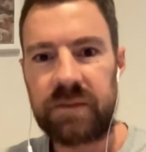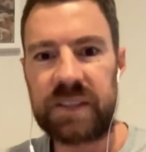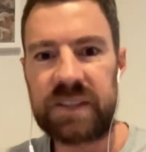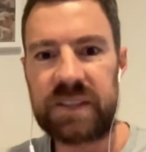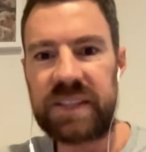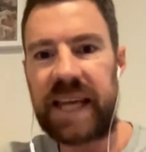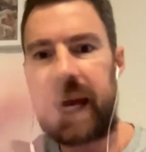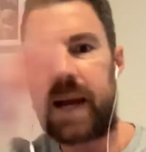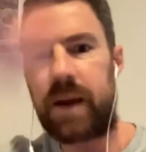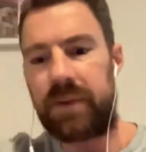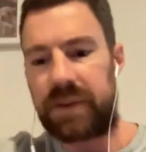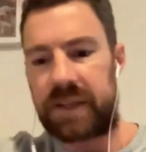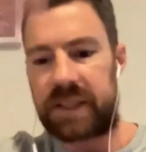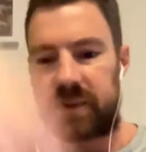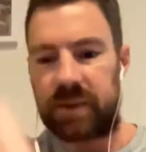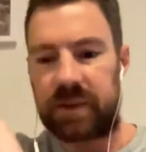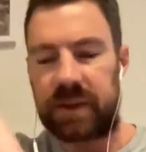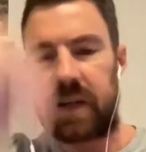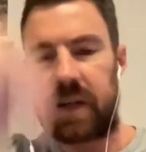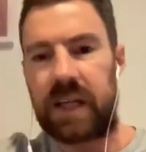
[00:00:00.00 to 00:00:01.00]
The tower things
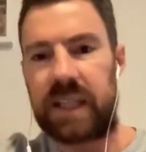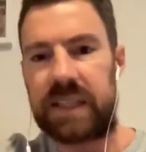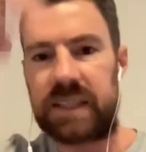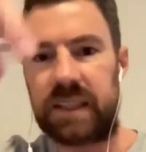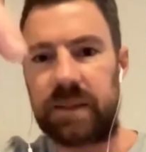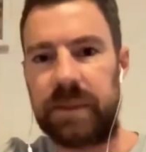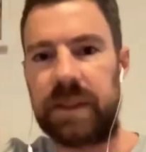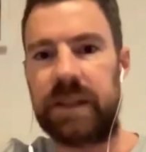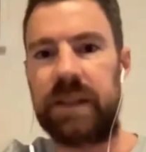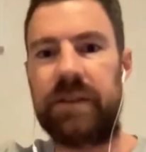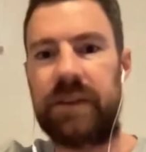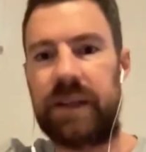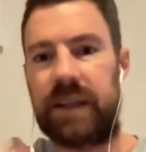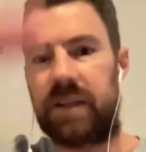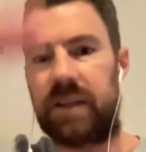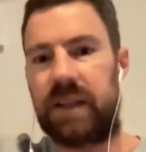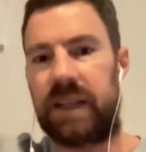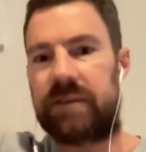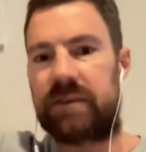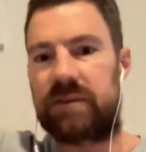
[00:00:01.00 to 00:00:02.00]
with the ice in the middle, and they
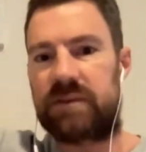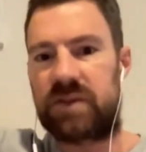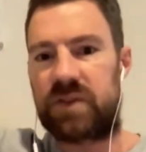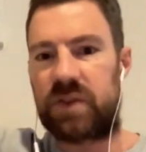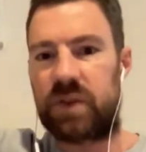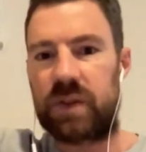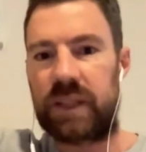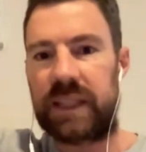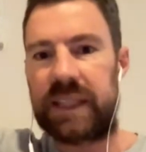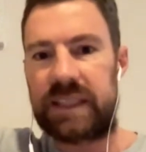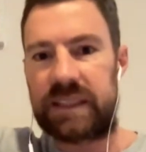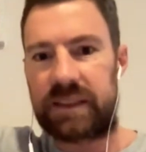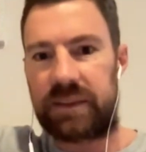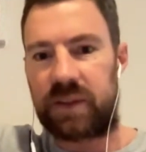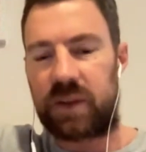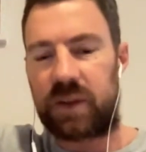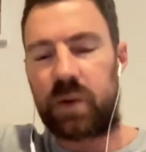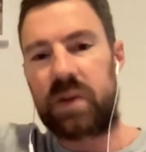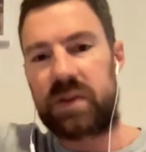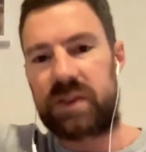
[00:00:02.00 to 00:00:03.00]
got like 2 liters of
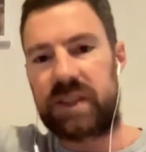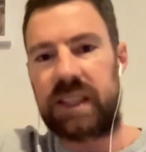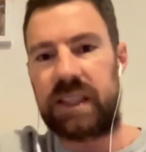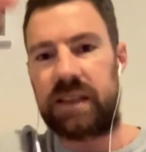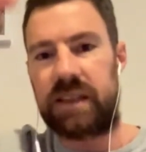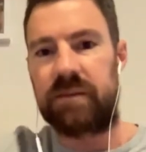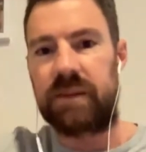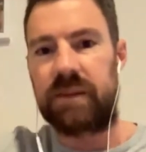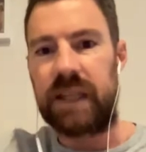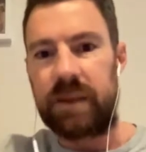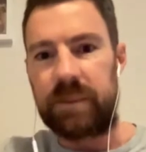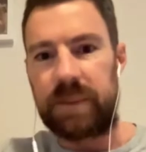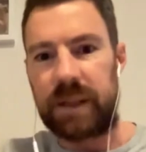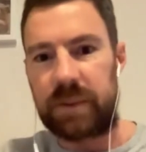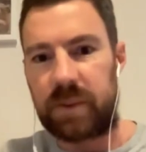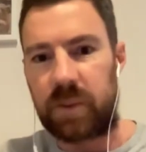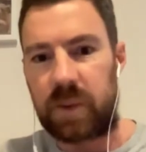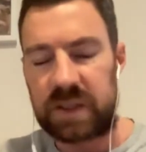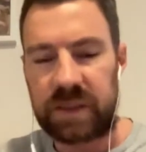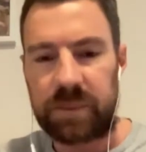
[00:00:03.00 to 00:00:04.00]
Coors in it, and
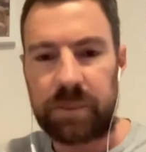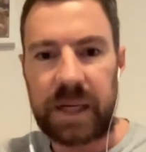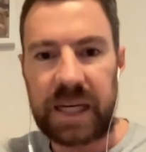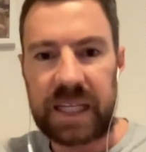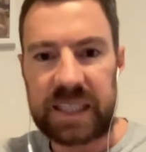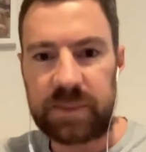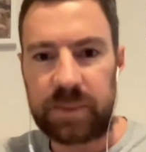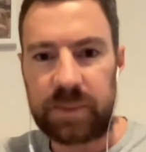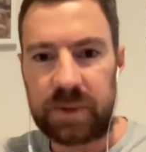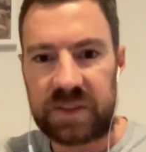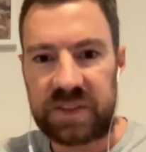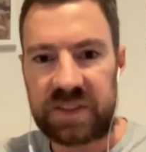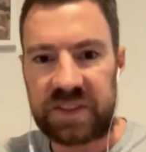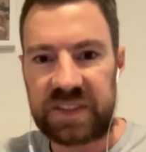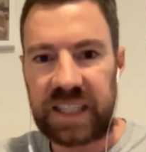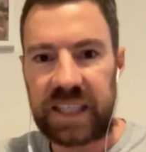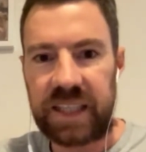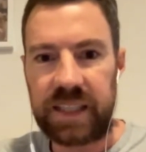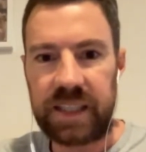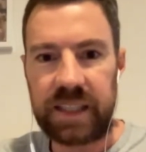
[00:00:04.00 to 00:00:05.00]
people are watching basketball and
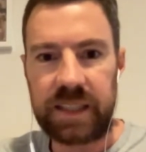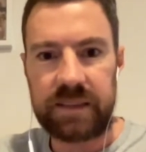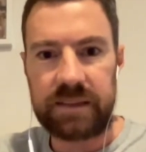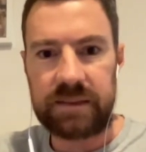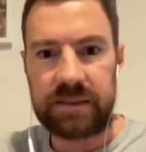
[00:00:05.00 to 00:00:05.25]
sending it.